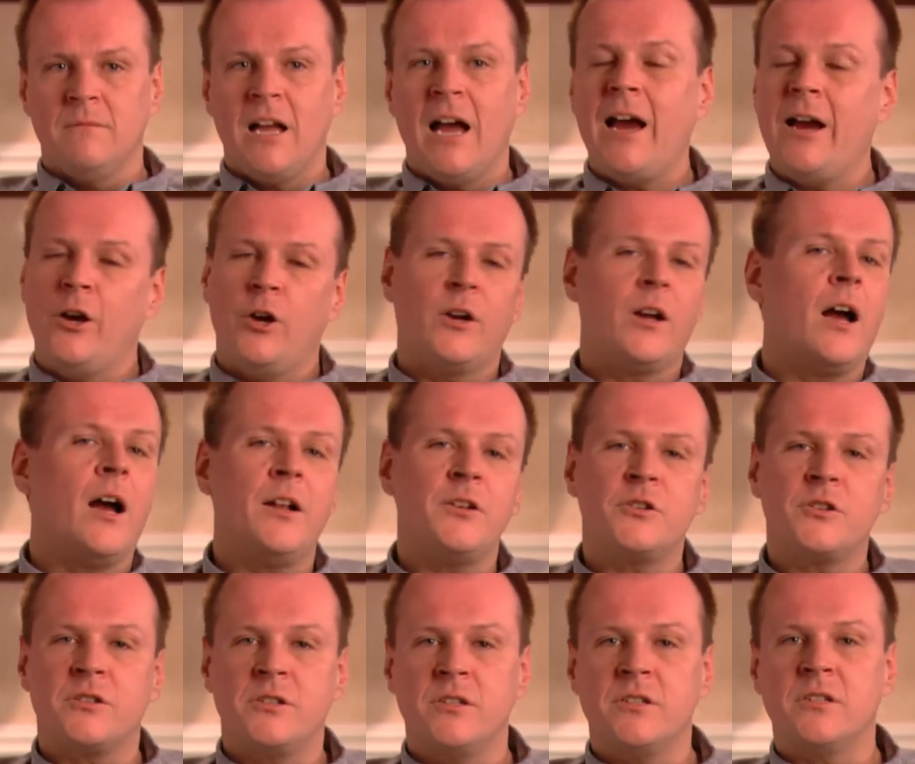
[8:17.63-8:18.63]
higher
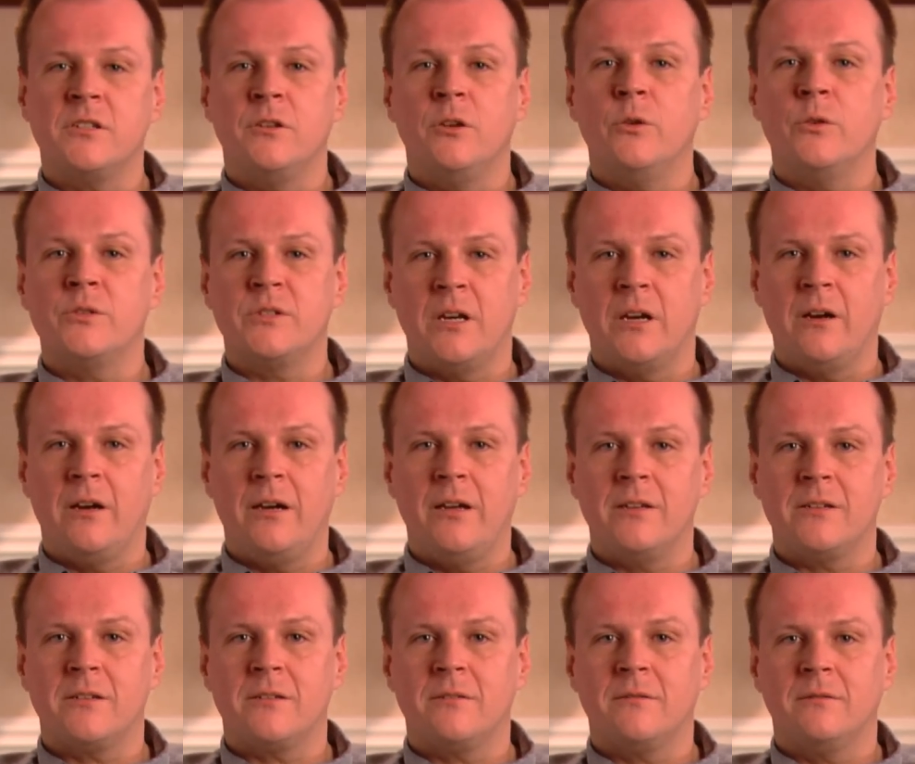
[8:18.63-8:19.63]
consciousness in those
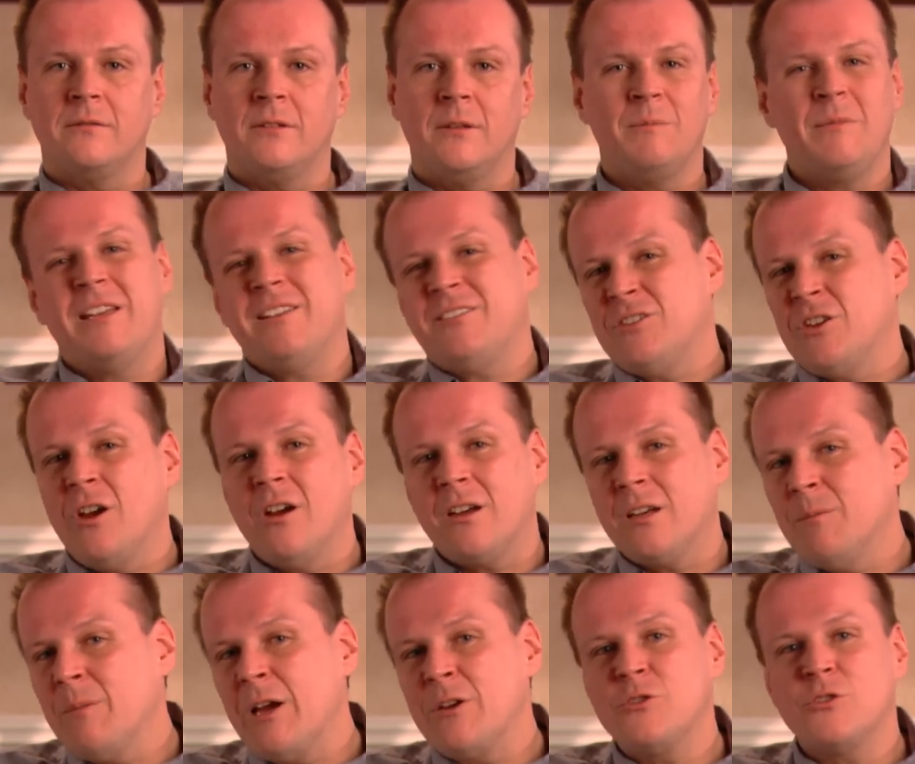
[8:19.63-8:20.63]
areas? I'm not
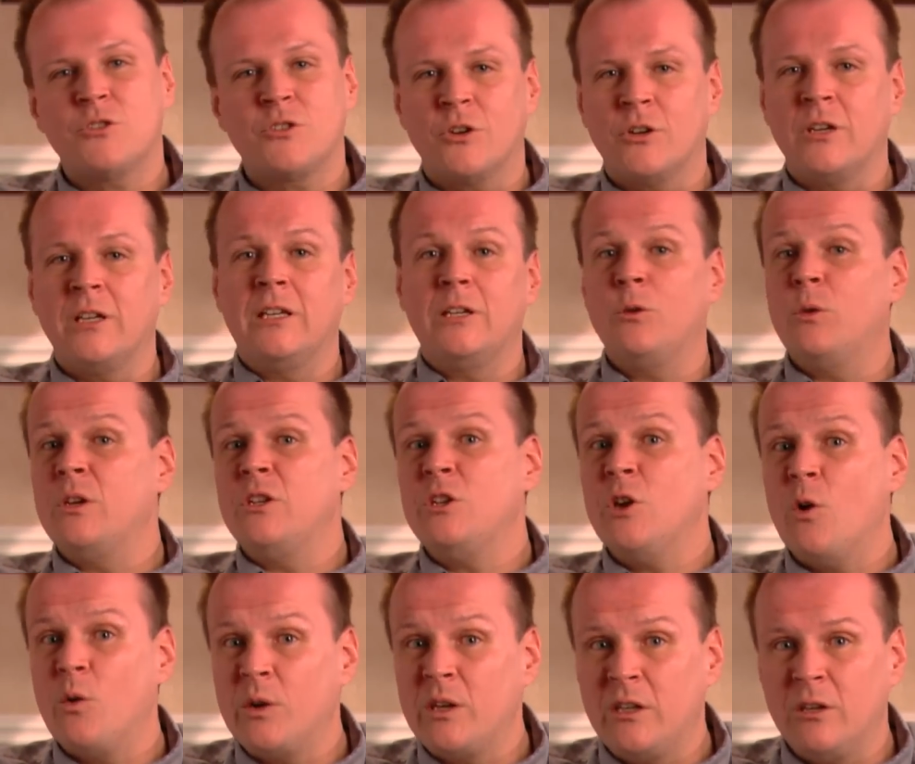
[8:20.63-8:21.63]
talking about you turning into a
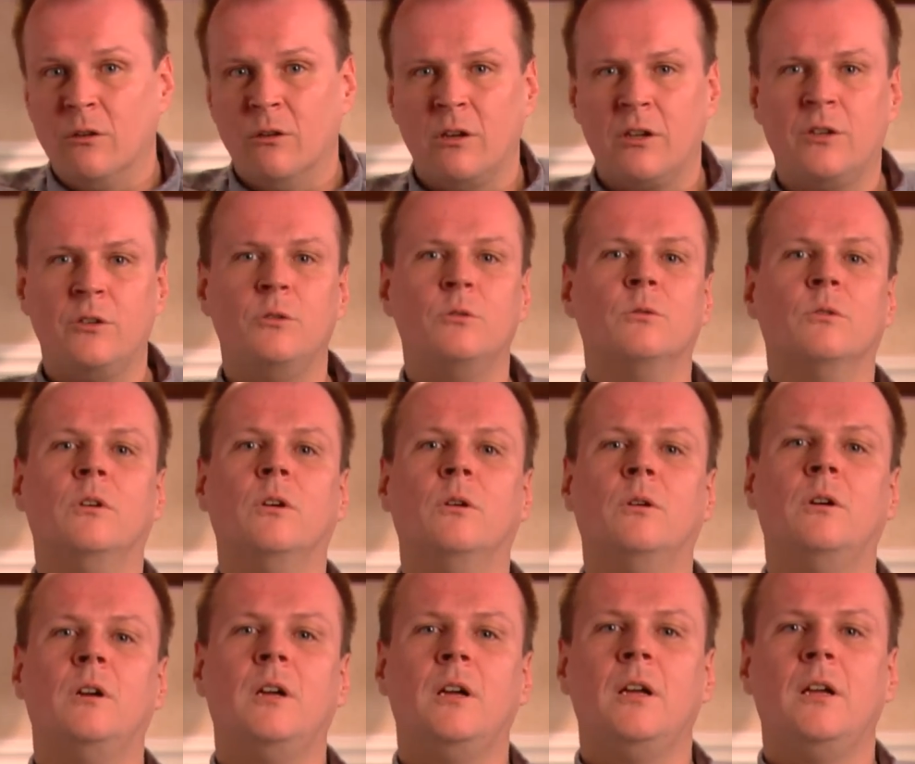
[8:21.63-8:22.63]
yogi or a guru.
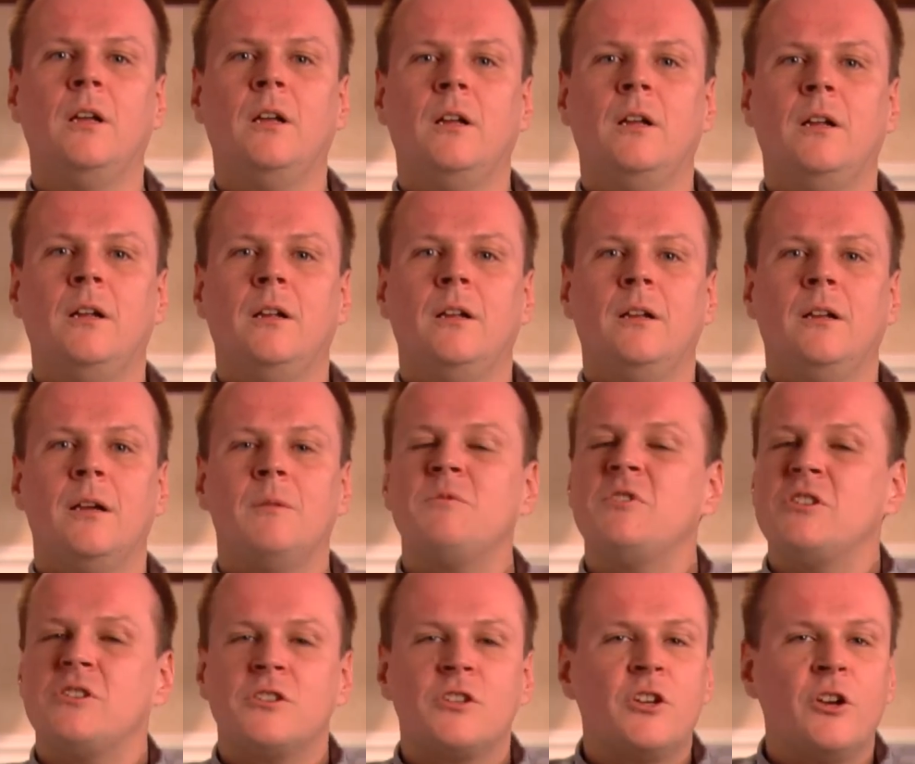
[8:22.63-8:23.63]
I'm
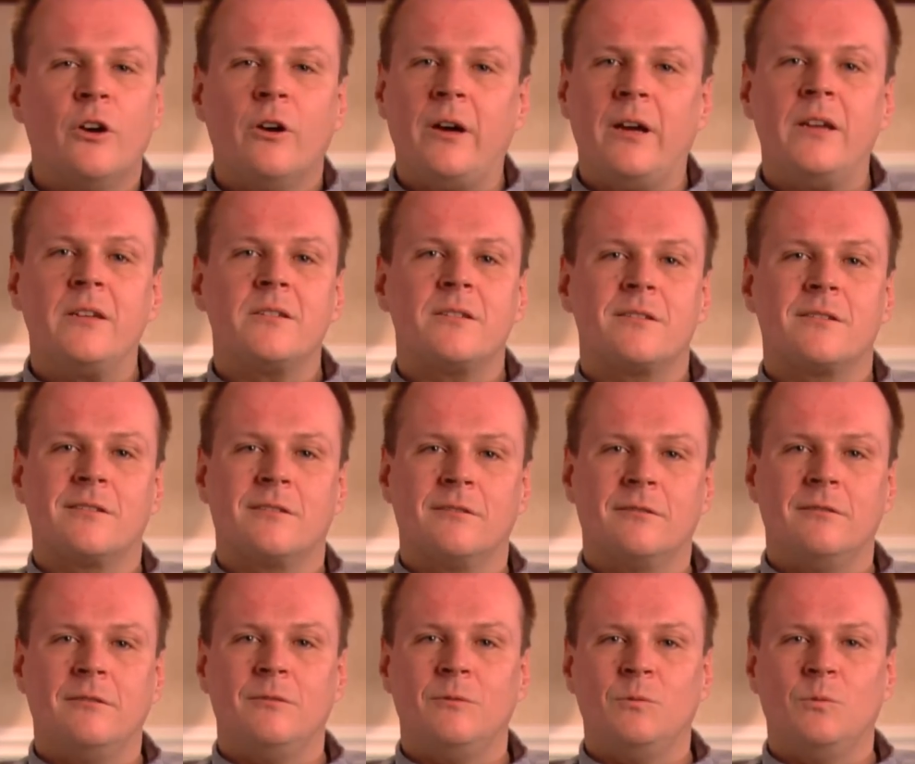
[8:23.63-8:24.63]
just curious
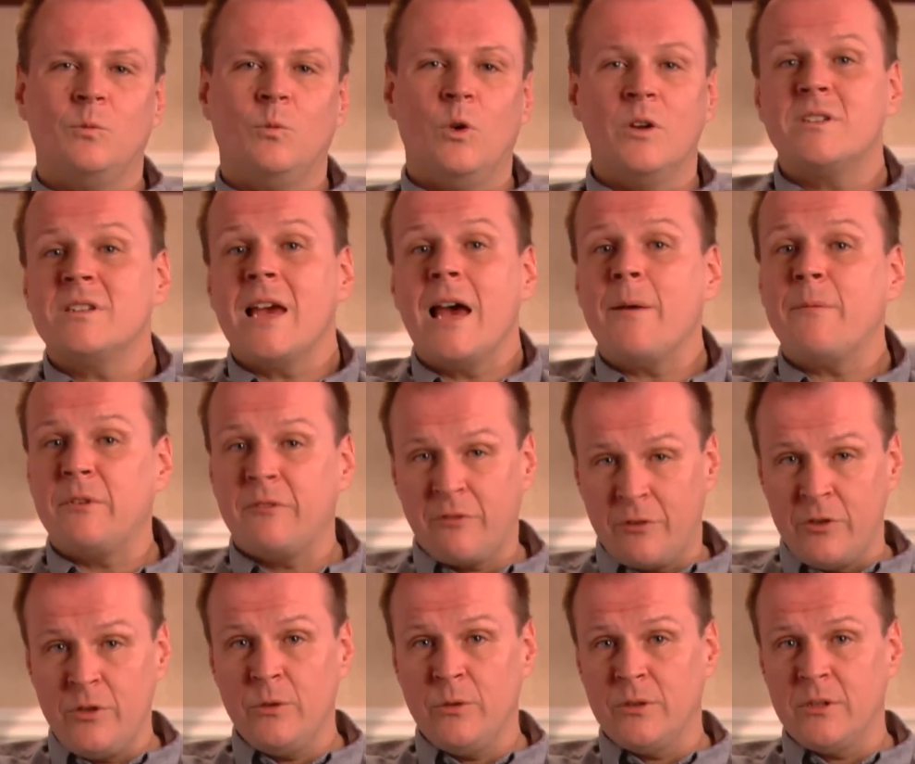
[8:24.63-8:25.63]
what's happened
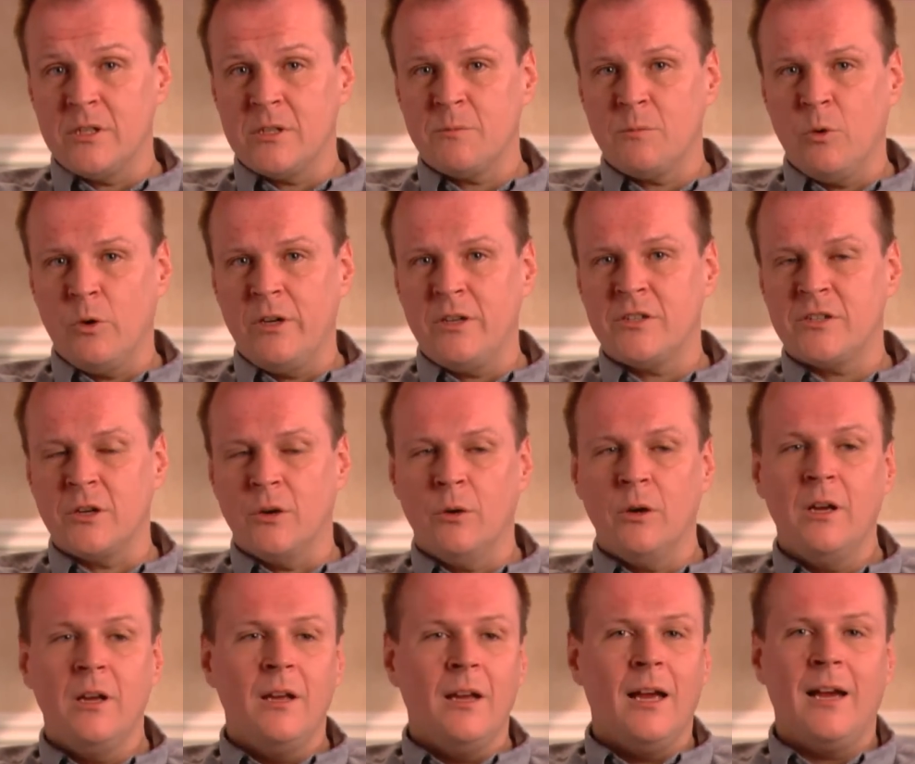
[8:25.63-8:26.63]
for you at this point. So
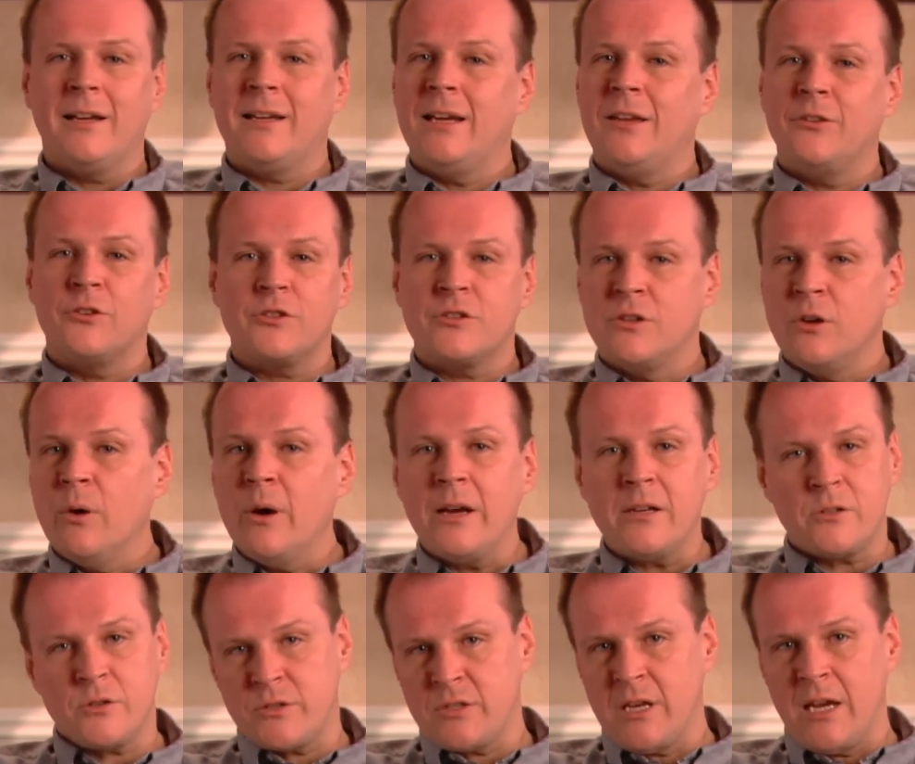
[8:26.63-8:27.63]
again, there's no
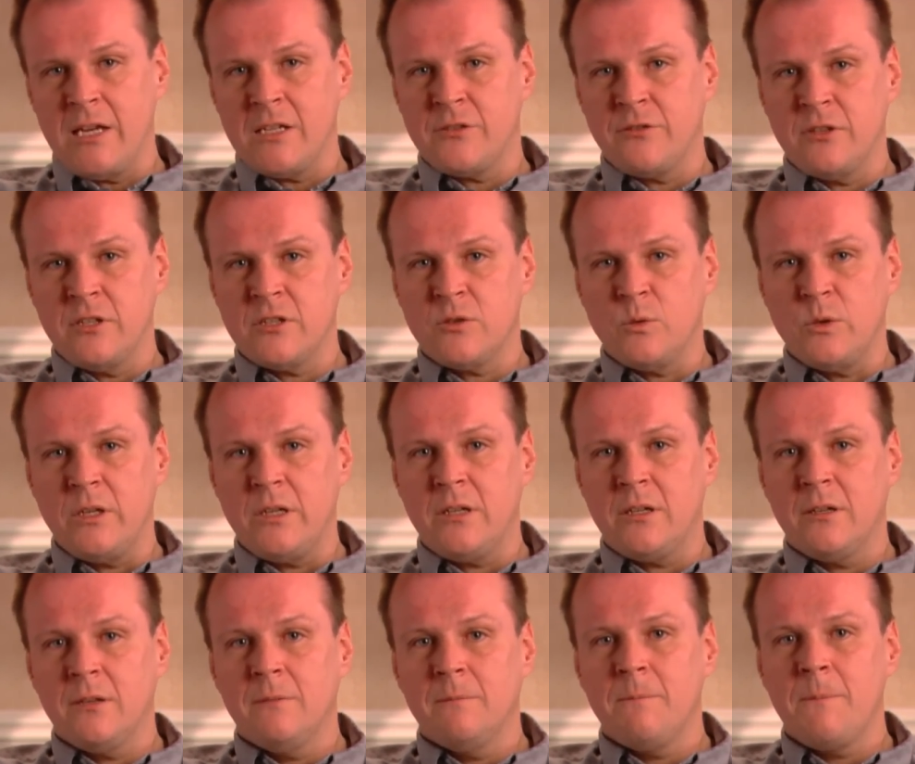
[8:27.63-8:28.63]
exercise for this
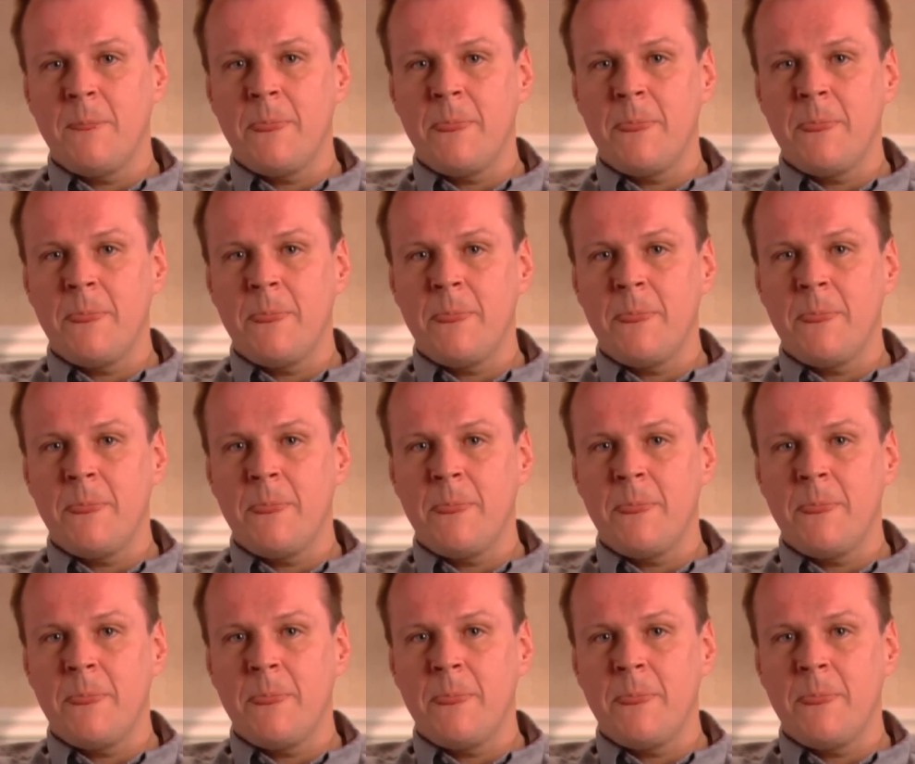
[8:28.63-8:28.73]
week.